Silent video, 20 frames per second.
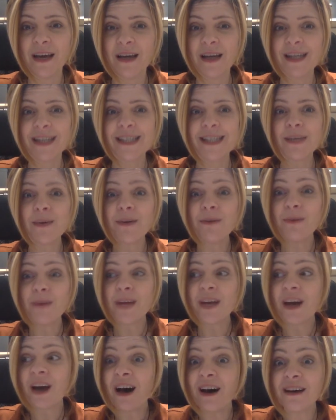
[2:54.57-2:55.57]
So if we
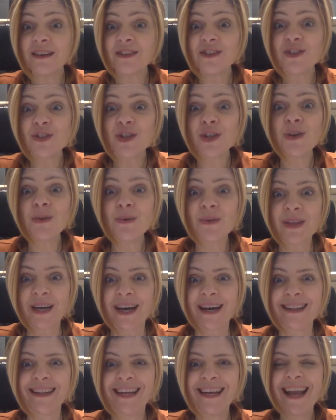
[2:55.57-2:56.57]
can't do
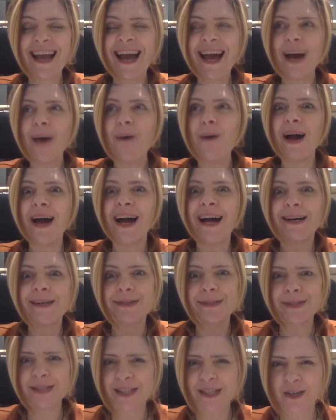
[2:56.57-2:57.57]
that, then how
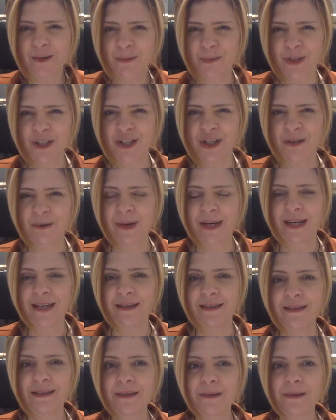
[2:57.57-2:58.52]
else can we do it?